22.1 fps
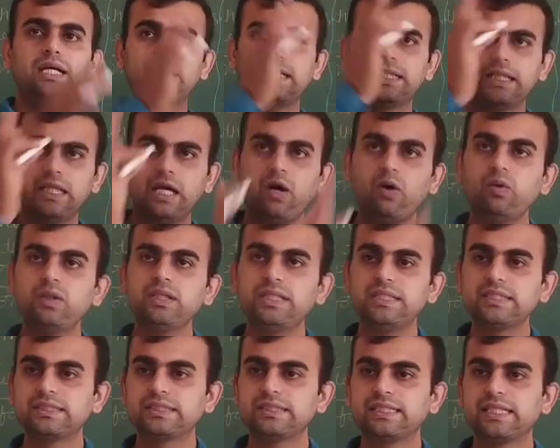noun
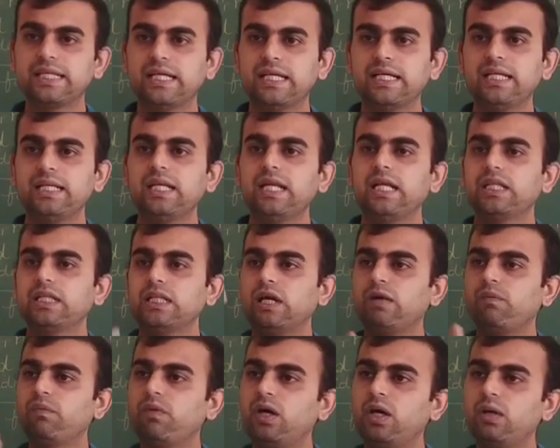is there,
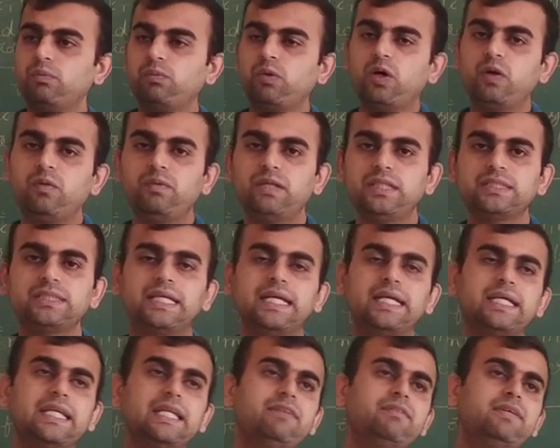the verb always
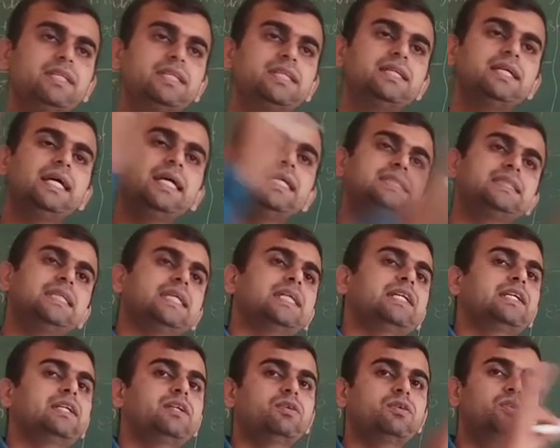agree with the
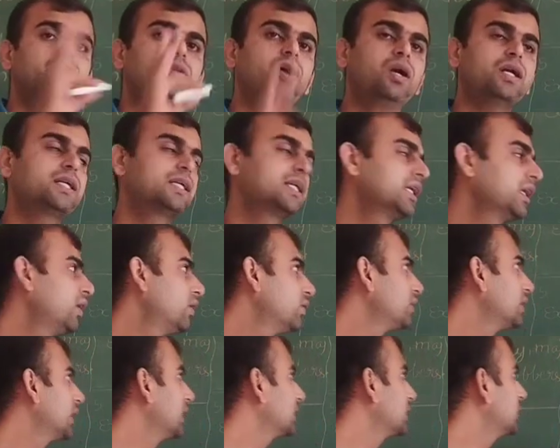adjective, not noun.